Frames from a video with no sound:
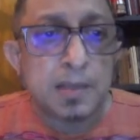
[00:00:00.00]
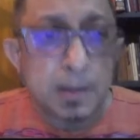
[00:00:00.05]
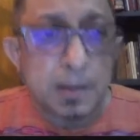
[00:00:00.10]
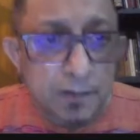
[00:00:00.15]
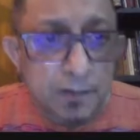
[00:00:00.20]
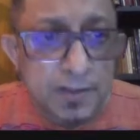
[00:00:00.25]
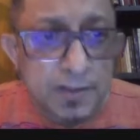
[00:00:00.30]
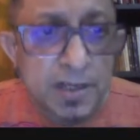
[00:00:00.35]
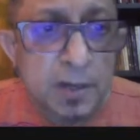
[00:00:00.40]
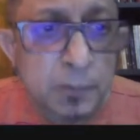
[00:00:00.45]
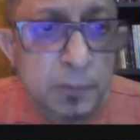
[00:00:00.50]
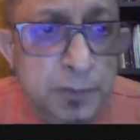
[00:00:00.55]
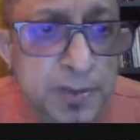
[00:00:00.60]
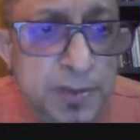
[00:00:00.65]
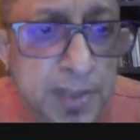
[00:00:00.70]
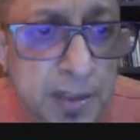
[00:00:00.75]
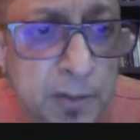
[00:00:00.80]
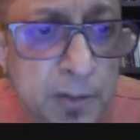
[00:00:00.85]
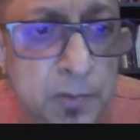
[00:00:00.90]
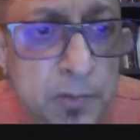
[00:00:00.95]
think of Charu
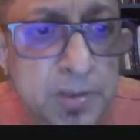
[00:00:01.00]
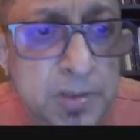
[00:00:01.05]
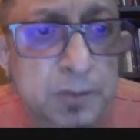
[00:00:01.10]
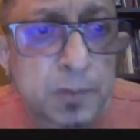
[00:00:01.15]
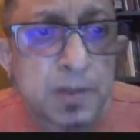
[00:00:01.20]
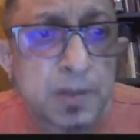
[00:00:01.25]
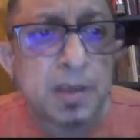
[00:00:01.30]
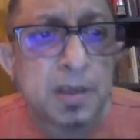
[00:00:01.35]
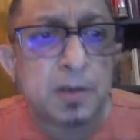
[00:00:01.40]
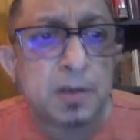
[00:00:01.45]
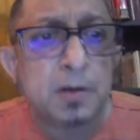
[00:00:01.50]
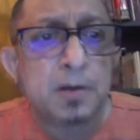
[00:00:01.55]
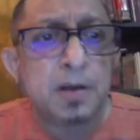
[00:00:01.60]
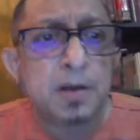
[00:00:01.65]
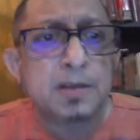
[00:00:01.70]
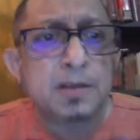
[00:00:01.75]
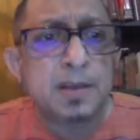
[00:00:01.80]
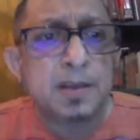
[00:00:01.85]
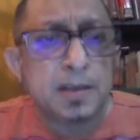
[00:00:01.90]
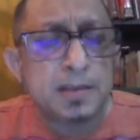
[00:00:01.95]
Singh, who is working
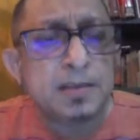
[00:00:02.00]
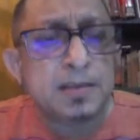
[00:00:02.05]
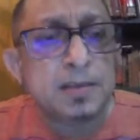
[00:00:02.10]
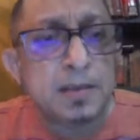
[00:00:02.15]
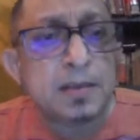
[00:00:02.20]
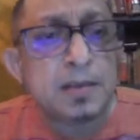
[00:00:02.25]
on, I think,